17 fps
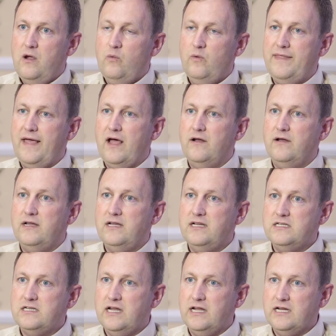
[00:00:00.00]
without
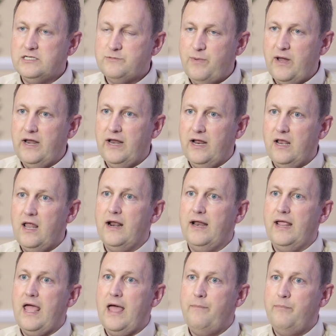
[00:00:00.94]
expending a lot
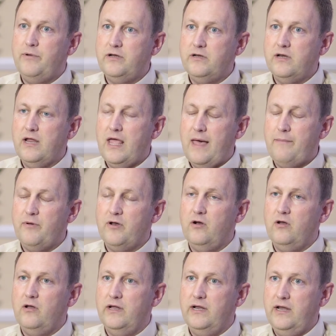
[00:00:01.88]
of cap
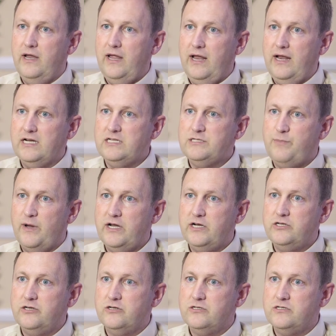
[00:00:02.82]
capital and, and
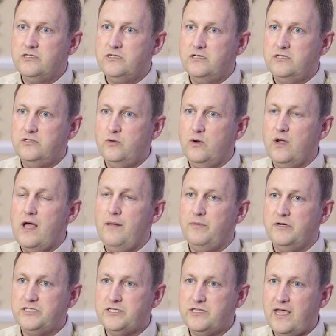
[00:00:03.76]
expenditures to
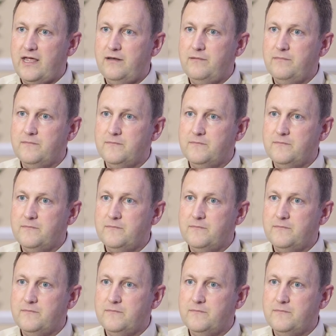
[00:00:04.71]
accomplish that.